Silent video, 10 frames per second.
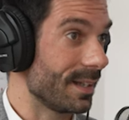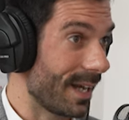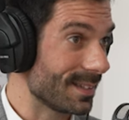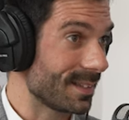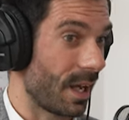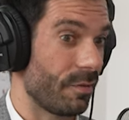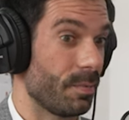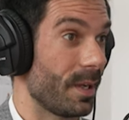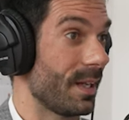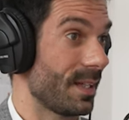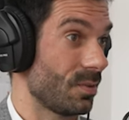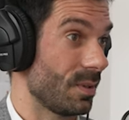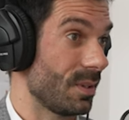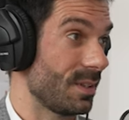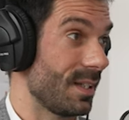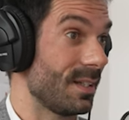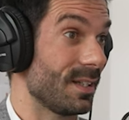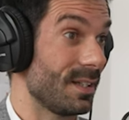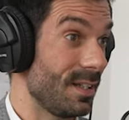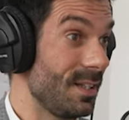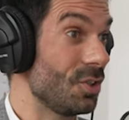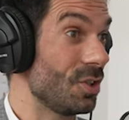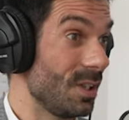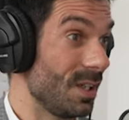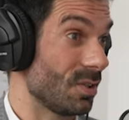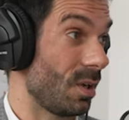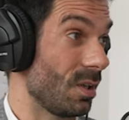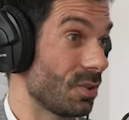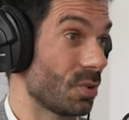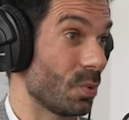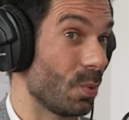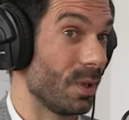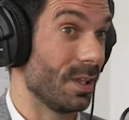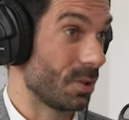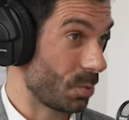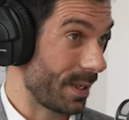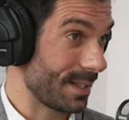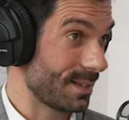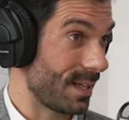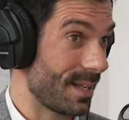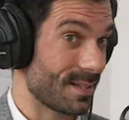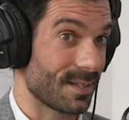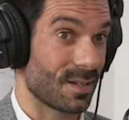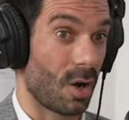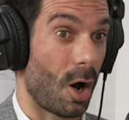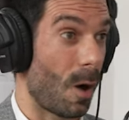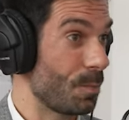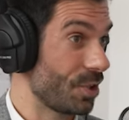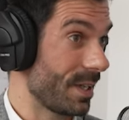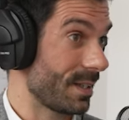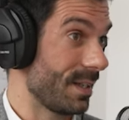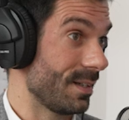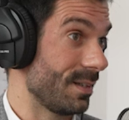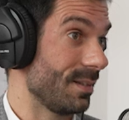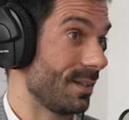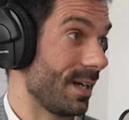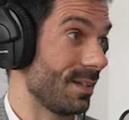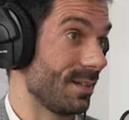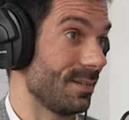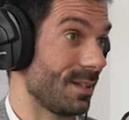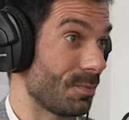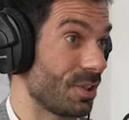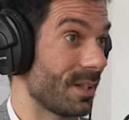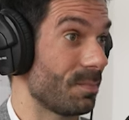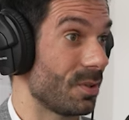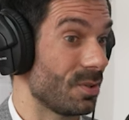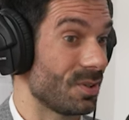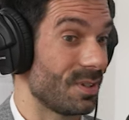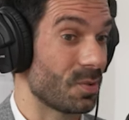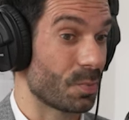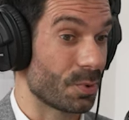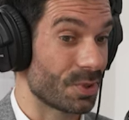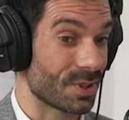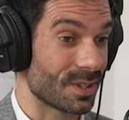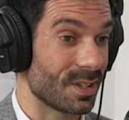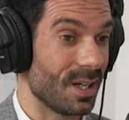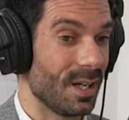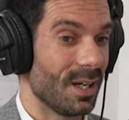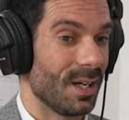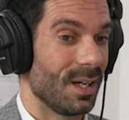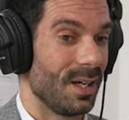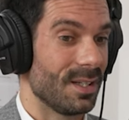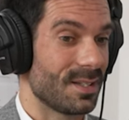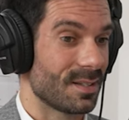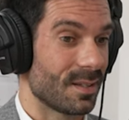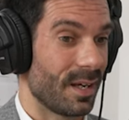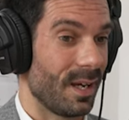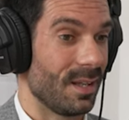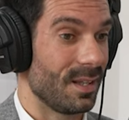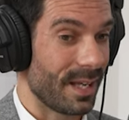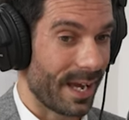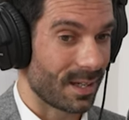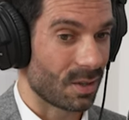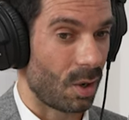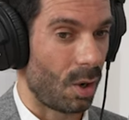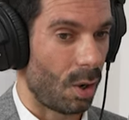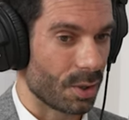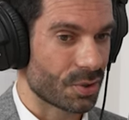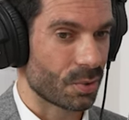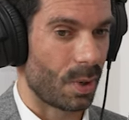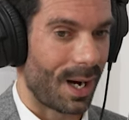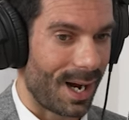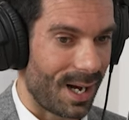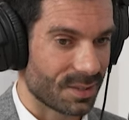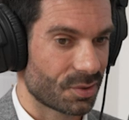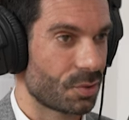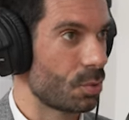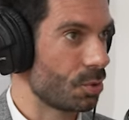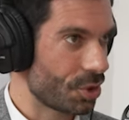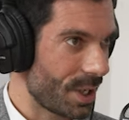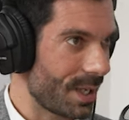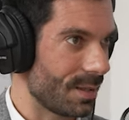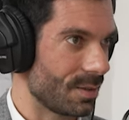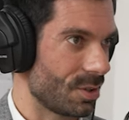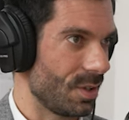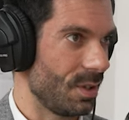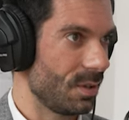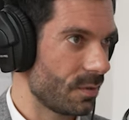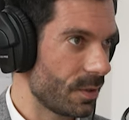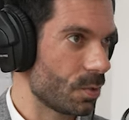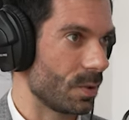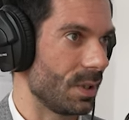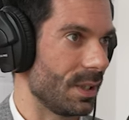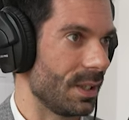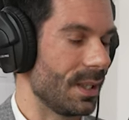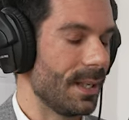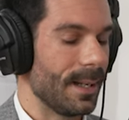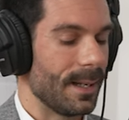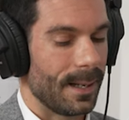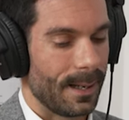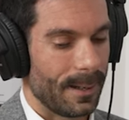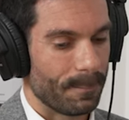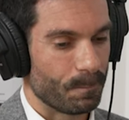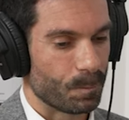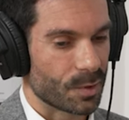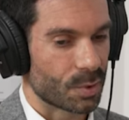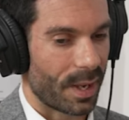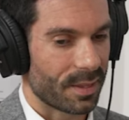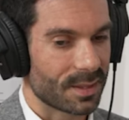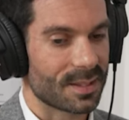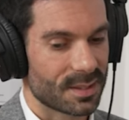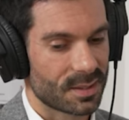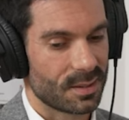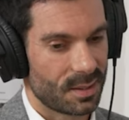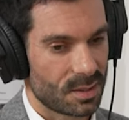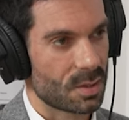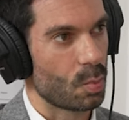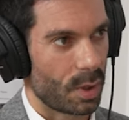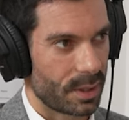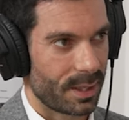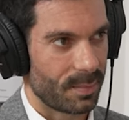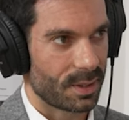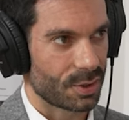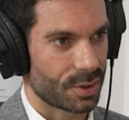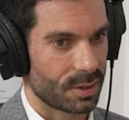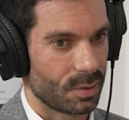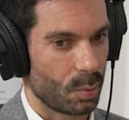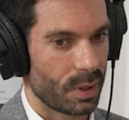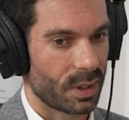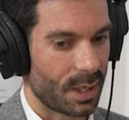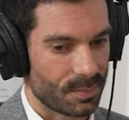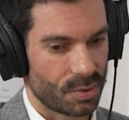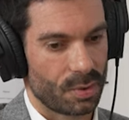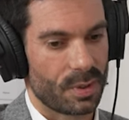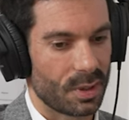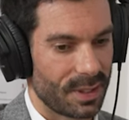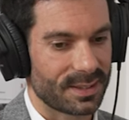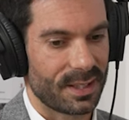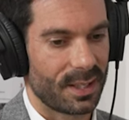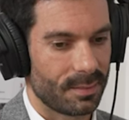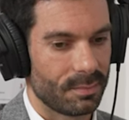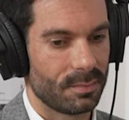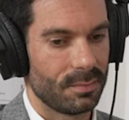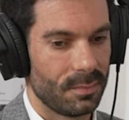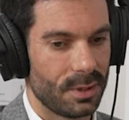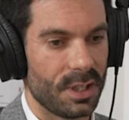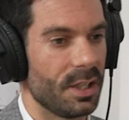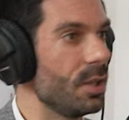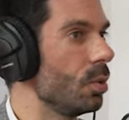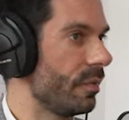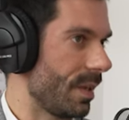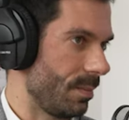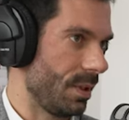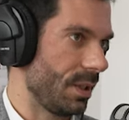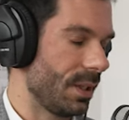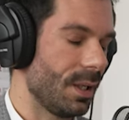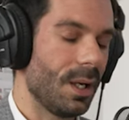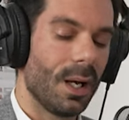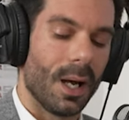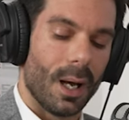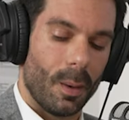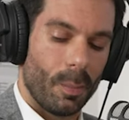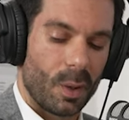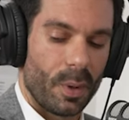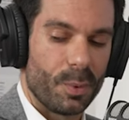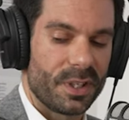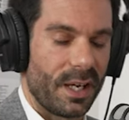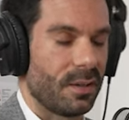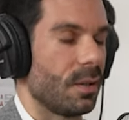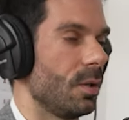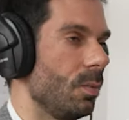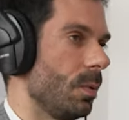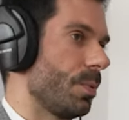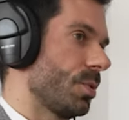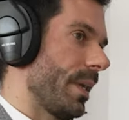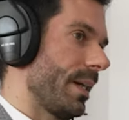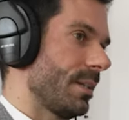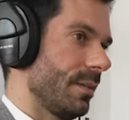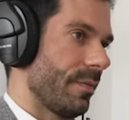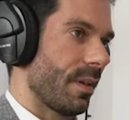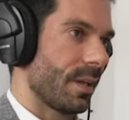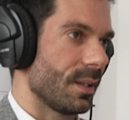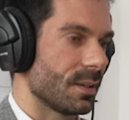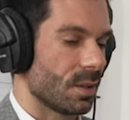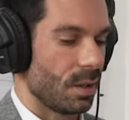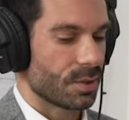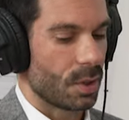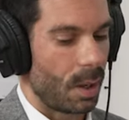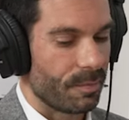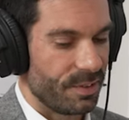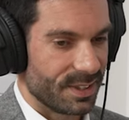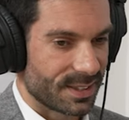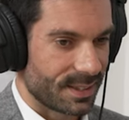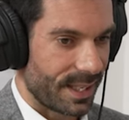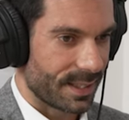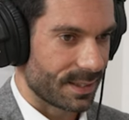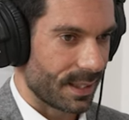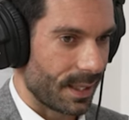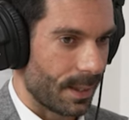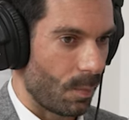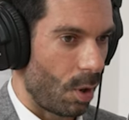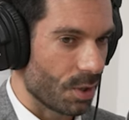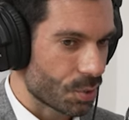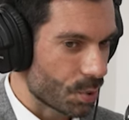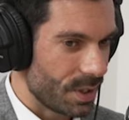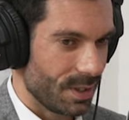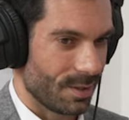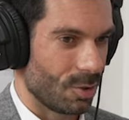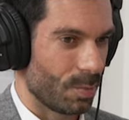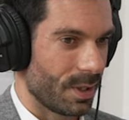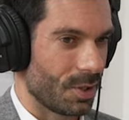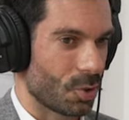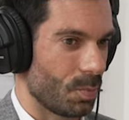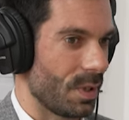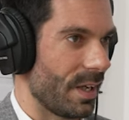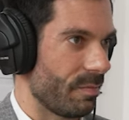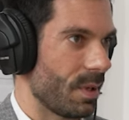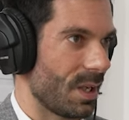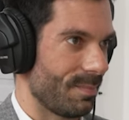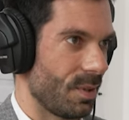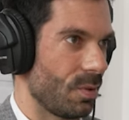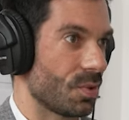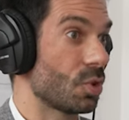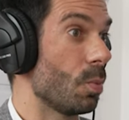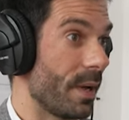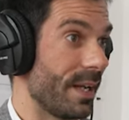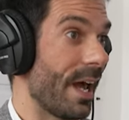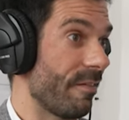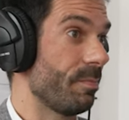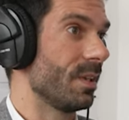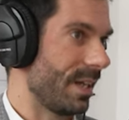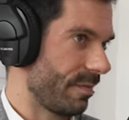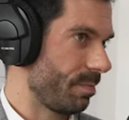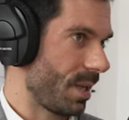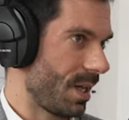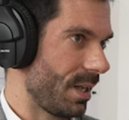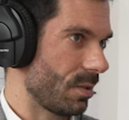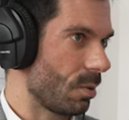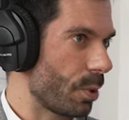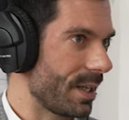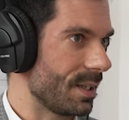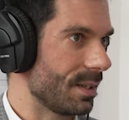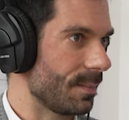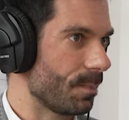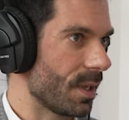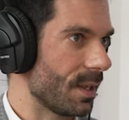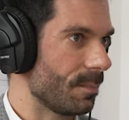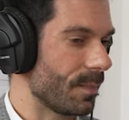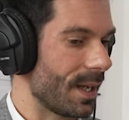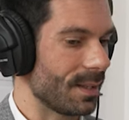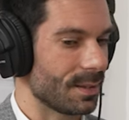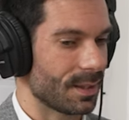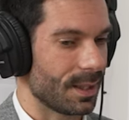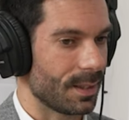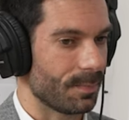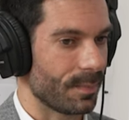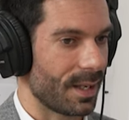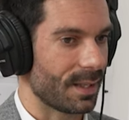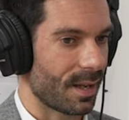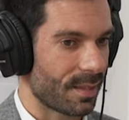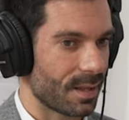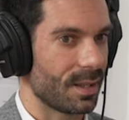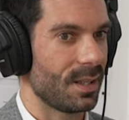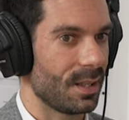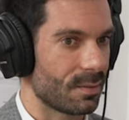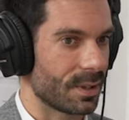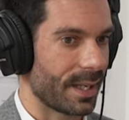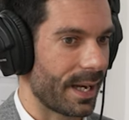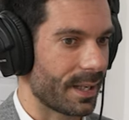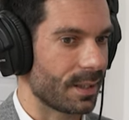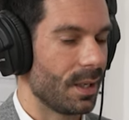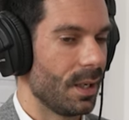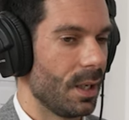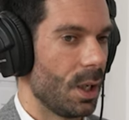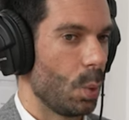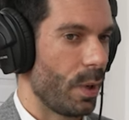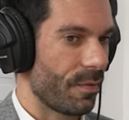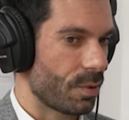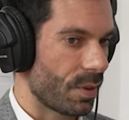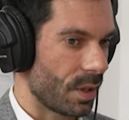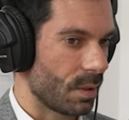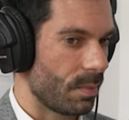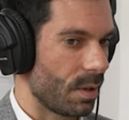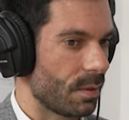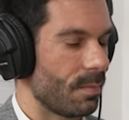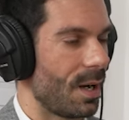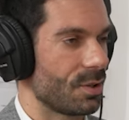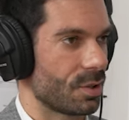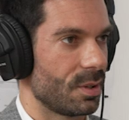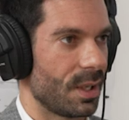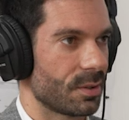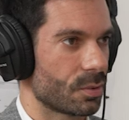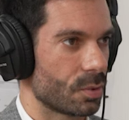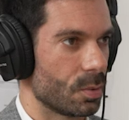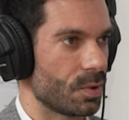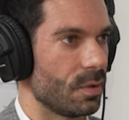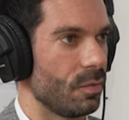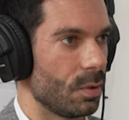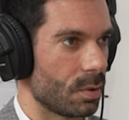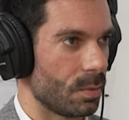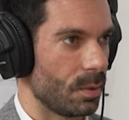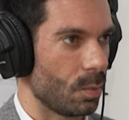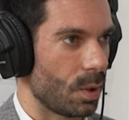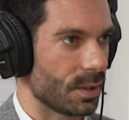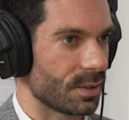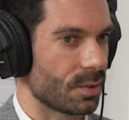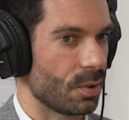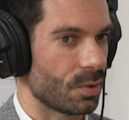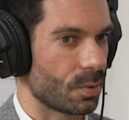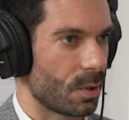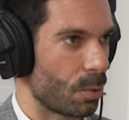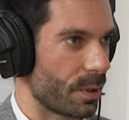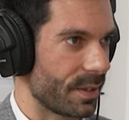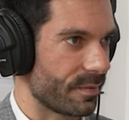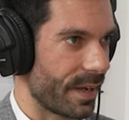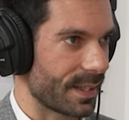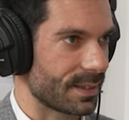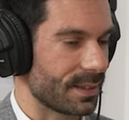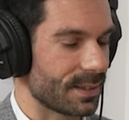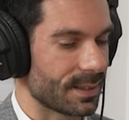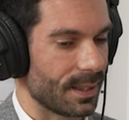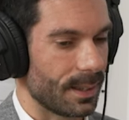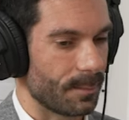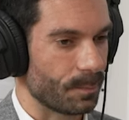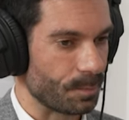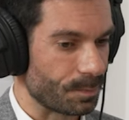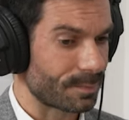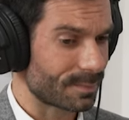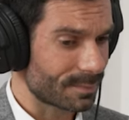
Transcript: yes, everybody has to understand that he, she is also addressed as an object and an, and an subject because this person is, in the end, also asked to change individually. Um, so I think this is this is one dimension when it comes to the let's say the EU family. But when we take the global perspective, I think it's also obvious that um, also here nobody should be left behind because so many have been left behind already. Um, and um, and I think here again, we have to think about the marginalized groups, the vulnerable ones, those who are already affected. Um,